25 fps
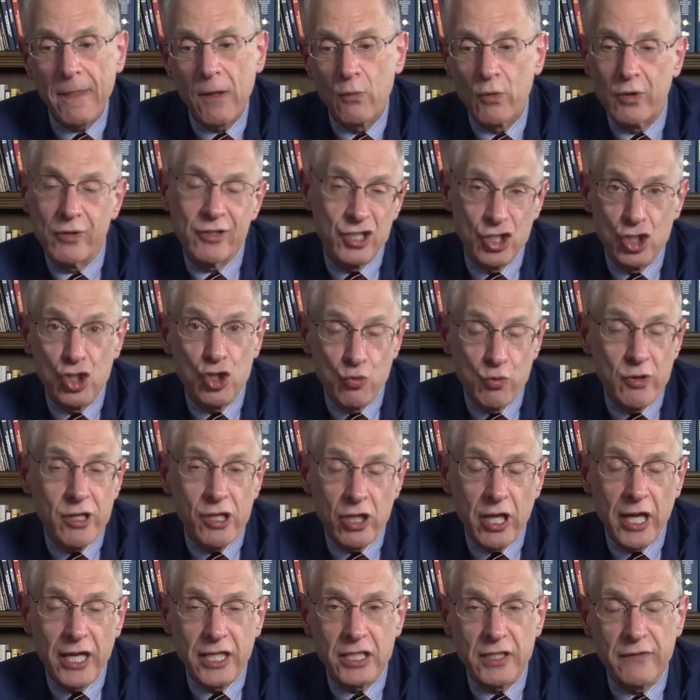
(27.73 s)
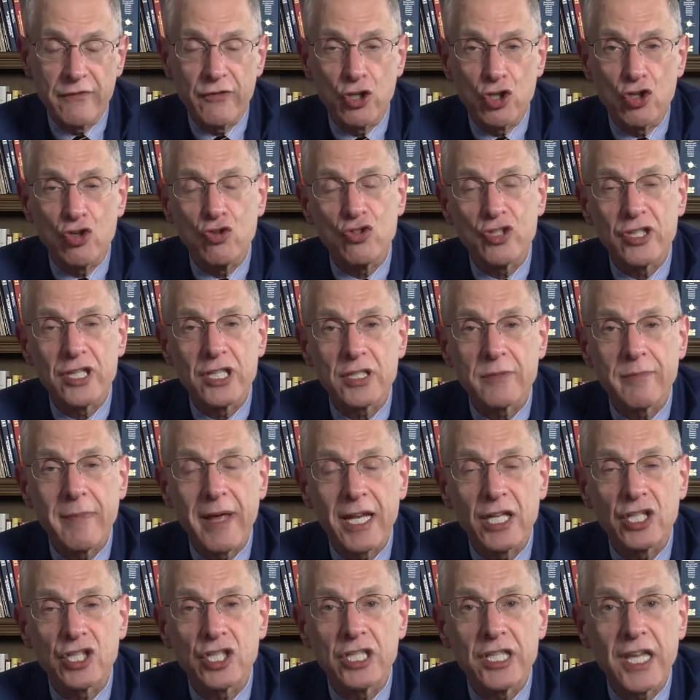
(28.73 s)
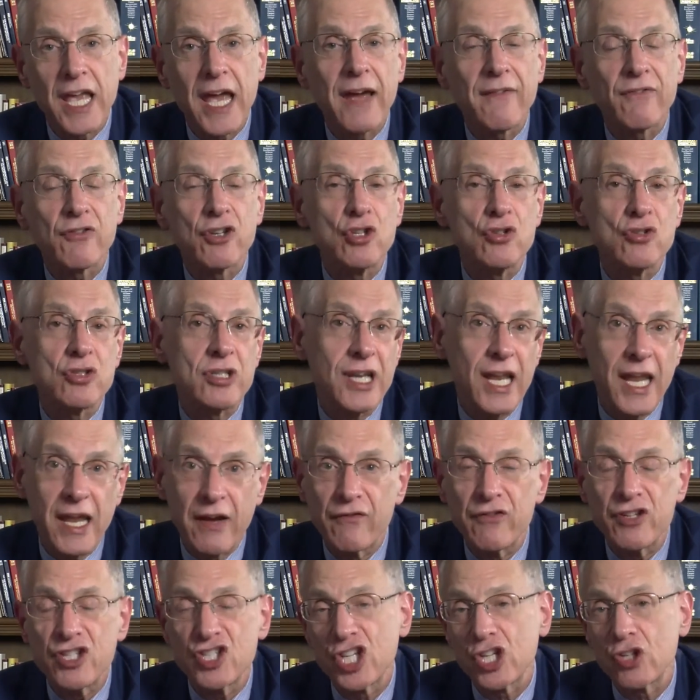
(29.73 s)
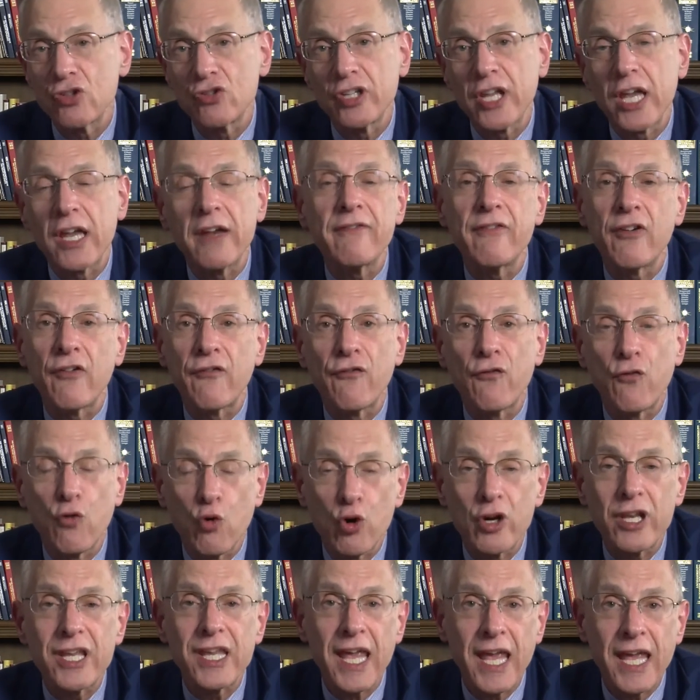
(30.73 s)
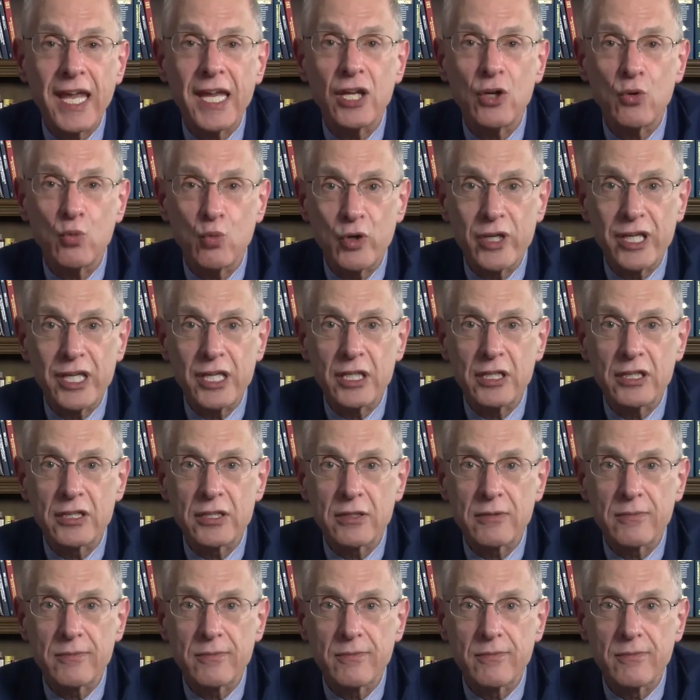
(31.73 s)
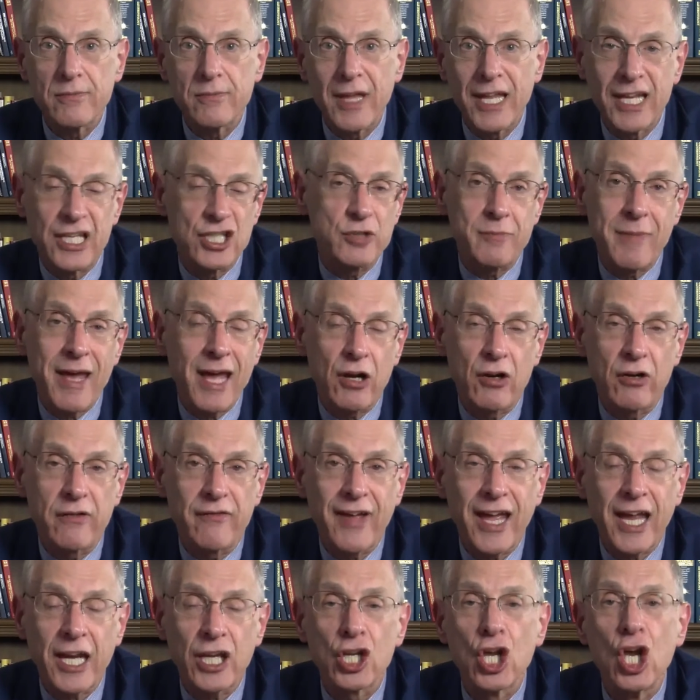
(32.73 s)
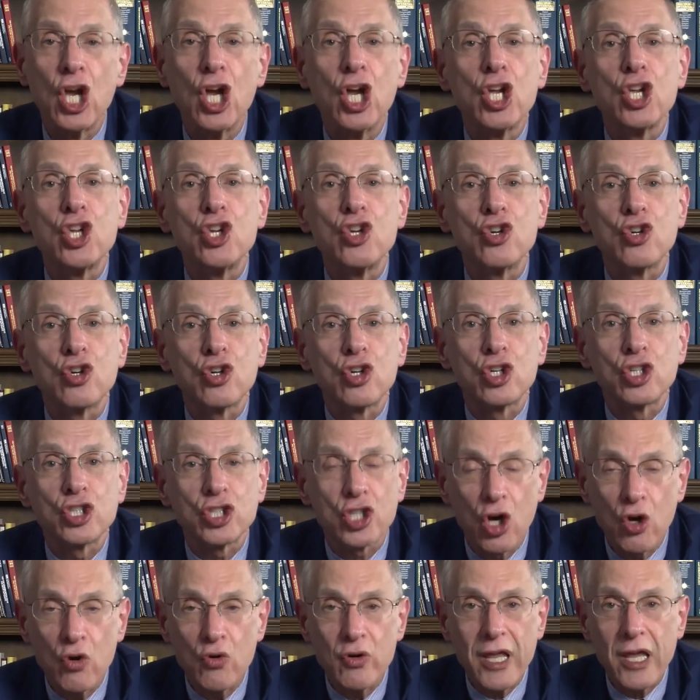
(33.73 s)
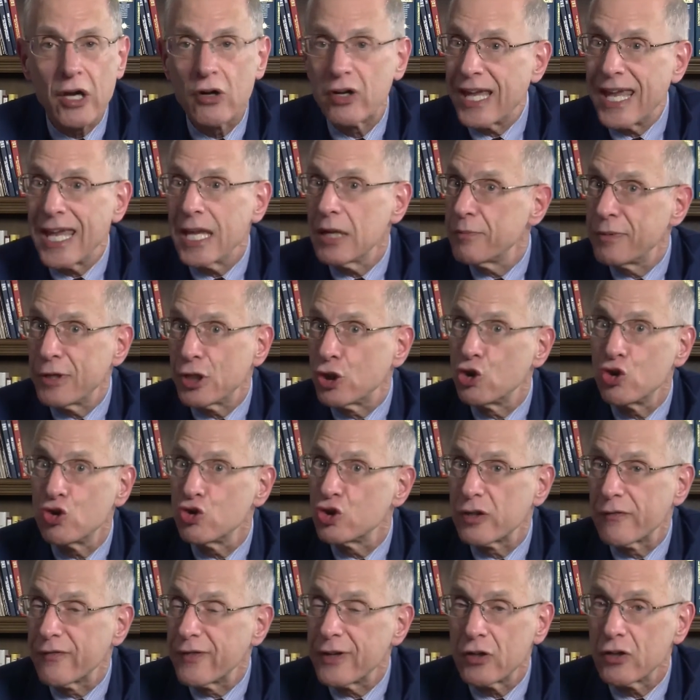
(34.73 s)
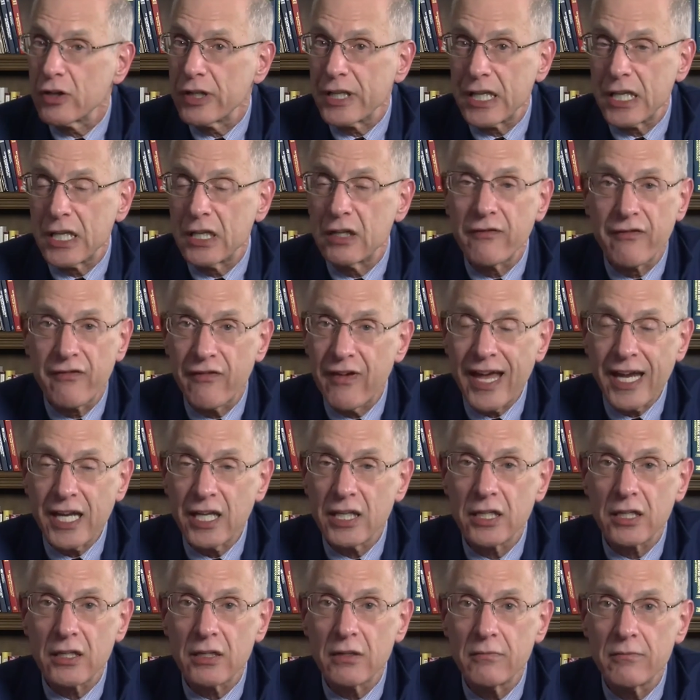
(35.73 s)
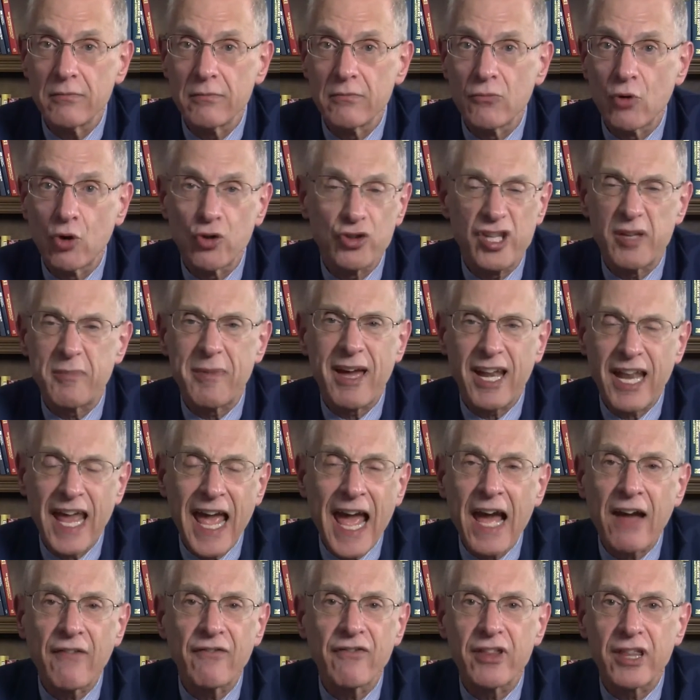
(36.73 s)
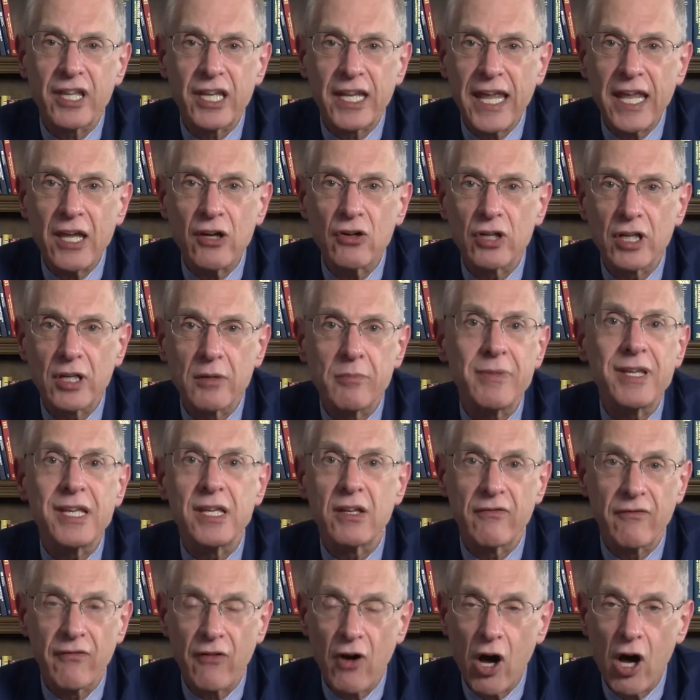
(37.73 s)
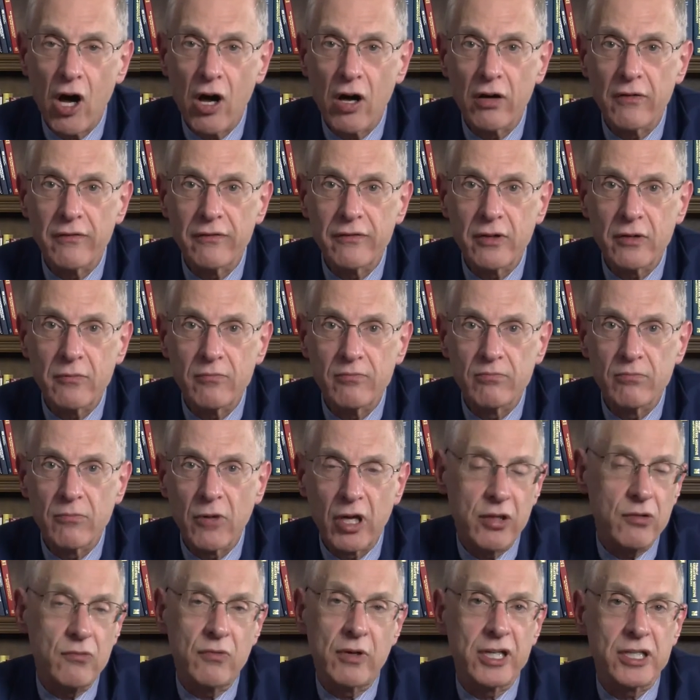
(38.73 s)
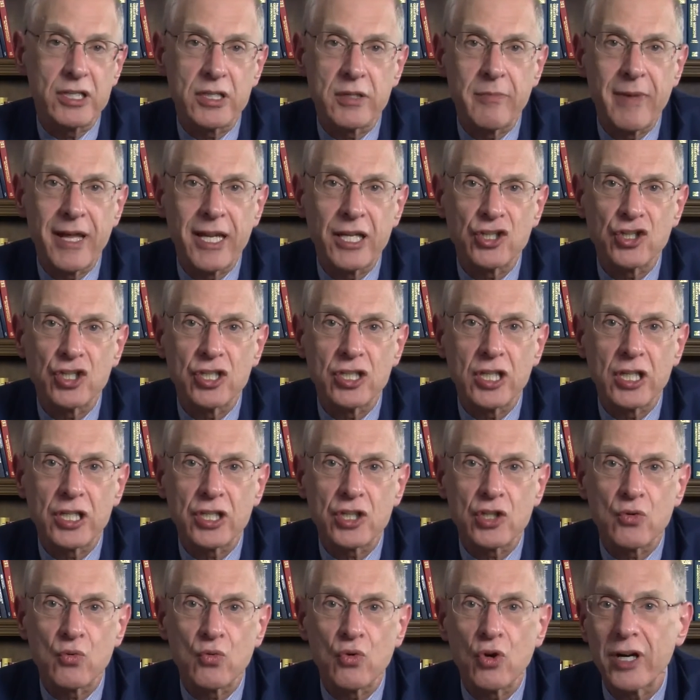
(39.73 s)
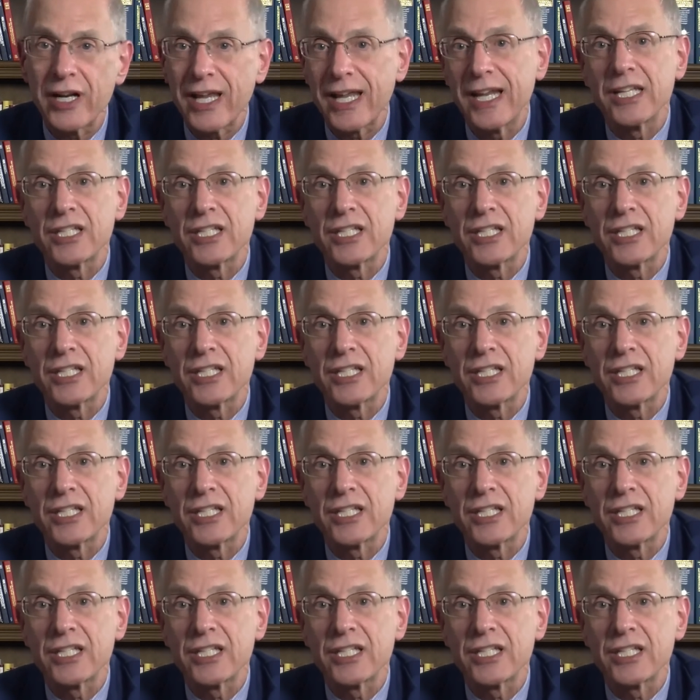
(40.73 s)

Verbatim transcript: Well, did you realize if you use this medicine, you have to use it every single day for forty-eight weeks? And as a matter of fact, your toenail can't be too severely infected. Only about half of the nail can be involved. Otherwise, the medicine doesn't work.